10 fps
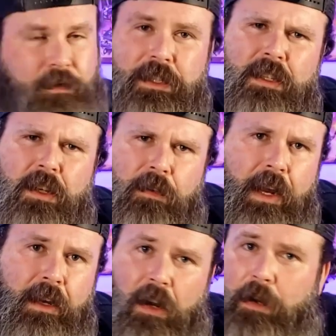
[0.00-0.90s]
which is a
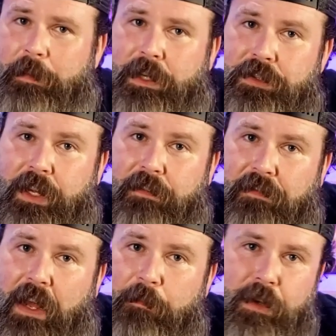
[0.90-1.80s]
great card because you get
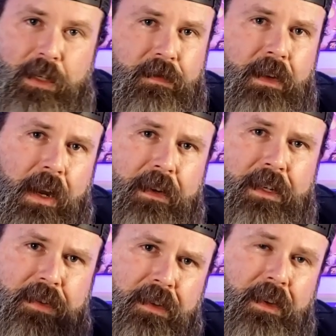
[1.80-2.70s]
5 points for every
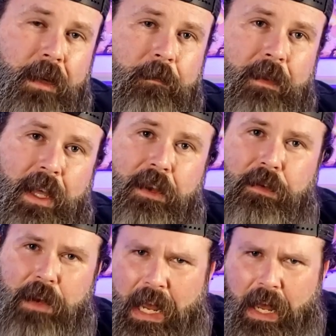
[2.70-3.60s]
2 of them that
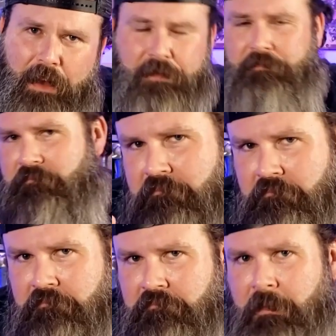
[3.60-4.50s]
you have.
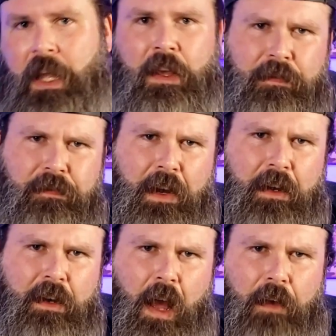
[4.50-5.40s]
Fair
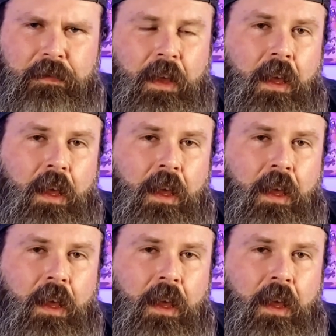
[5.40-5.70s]
enough.